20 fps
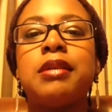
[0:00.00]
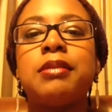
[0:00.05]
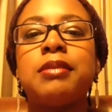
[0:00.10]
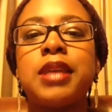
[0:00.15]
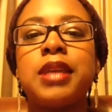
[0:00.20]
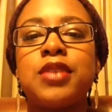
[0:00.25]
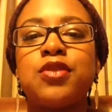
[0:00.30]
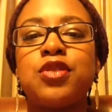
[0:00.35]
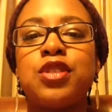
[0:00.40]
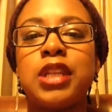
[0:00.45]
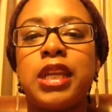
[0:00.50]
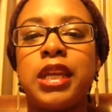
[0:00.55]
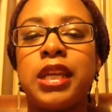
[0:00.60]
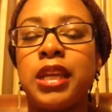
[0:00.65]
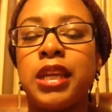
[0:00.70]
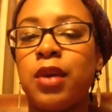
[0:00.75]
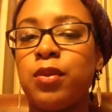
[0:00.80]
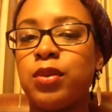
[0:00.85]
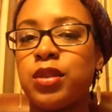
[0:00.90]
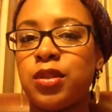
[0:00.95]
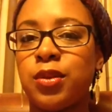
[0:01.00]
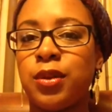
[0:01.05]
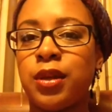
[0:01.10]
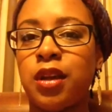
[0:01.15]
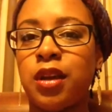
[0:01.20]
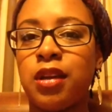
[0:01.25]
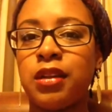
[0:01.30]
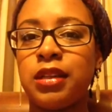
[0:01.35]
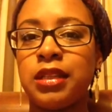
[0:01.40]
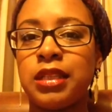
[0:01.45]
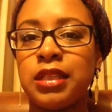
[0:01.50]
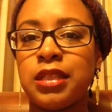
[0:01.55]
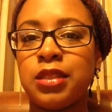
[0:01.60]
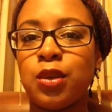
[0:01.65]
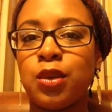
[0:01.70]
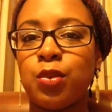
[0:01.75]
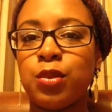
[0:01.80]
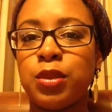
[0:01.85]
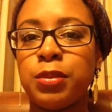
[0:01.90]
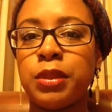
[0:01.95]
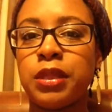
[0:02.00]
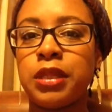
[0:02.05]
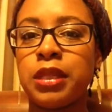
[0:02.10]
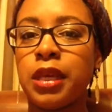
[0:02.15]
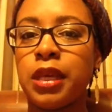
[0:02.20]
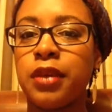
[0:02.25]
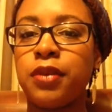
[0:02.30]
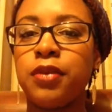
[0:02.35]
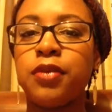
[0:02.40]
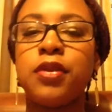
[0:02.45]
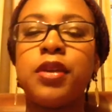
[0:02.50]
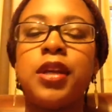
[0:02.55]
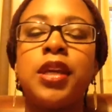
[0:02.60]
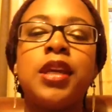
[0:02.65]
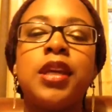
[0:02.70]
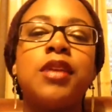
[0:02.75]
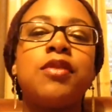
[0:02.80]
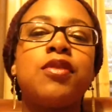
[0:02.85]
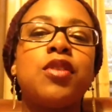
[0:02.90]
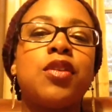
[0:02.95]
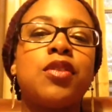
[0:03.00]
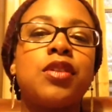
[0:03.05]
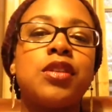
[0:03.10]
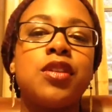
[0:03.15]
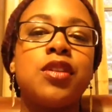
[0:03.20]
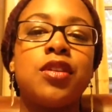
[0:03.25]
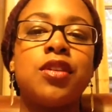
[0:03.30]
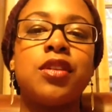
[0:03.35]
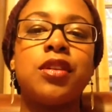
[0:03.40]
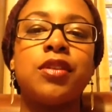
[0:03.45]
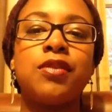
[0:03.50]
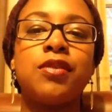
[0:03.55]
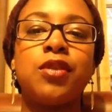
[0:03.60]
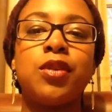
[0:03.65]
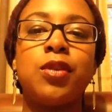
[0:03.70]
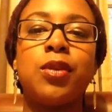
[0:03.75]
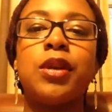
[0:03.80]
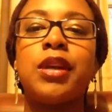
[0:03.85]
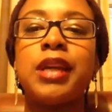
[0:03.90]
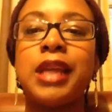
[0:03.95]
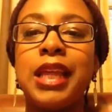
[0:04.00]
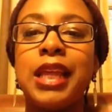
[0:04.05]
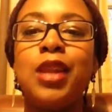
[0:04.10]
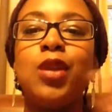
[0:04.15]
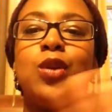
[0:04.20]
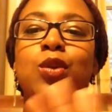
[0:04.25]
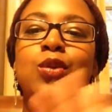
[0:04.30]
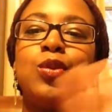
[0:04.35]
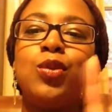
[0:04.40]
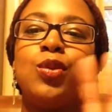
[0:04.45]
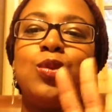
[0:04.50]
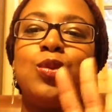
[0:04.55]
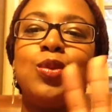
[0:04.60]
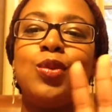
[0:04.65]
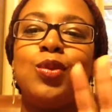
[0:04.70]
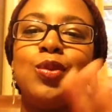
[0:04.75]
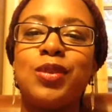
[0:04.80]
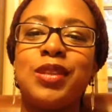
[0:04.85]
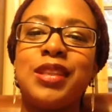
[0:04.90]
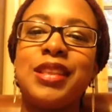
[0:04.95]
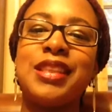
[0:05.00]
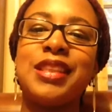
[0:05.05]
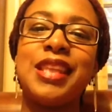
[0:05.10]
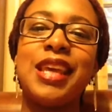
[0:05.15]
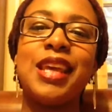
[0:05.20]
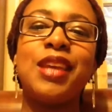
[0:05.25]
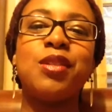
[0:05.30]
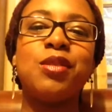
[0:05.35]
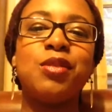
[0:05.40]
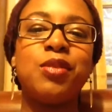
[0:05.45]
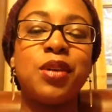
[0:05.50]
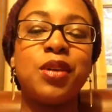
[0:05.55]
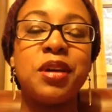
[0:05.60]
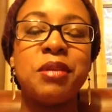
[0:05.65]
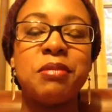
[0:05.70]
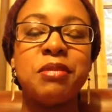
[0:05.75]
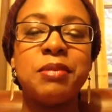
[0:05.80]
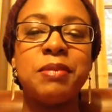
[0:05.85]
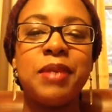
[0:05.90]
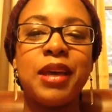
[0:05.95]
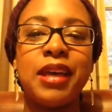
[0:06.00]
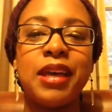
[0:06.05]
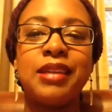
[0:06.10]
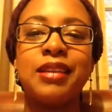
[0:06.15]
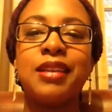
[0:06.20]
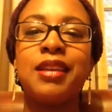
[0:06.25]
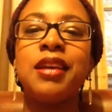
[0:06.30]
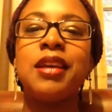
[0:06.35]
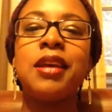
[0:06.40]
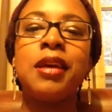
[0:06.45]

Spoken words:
Thanks for checking out what's going on in this homespun life. If you're a returning viewer, hello. Thank you for coming back.